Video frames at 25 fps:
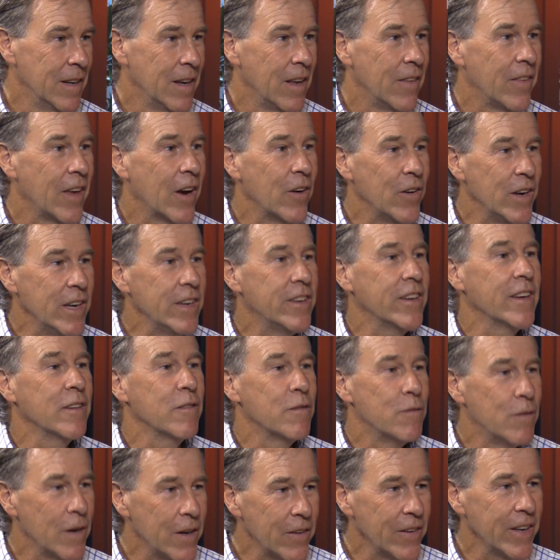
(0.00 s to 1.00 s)
They're eating
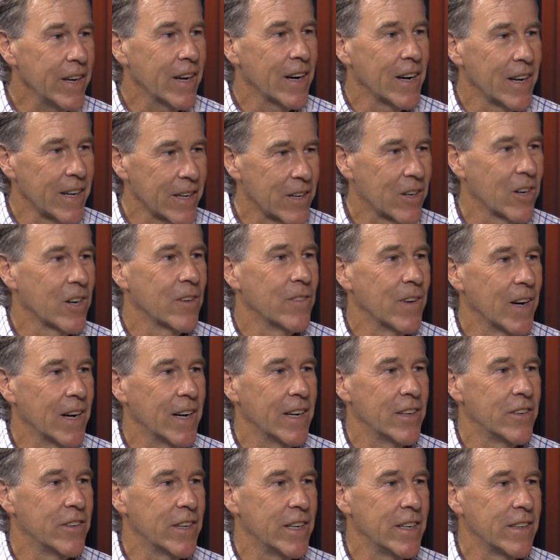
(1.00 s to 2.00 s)
very high
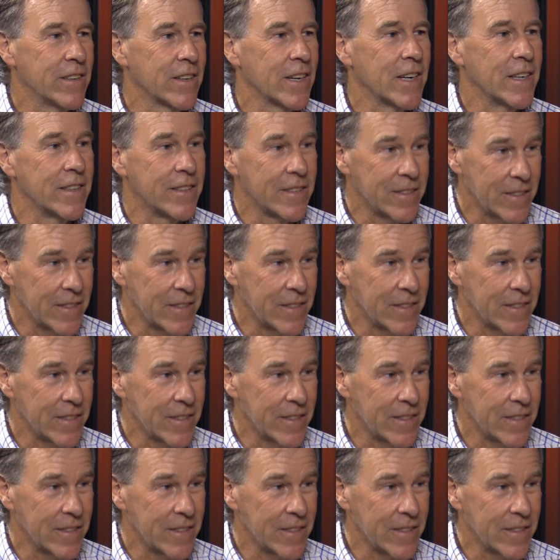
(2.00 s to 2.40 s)
carbohydrate diets.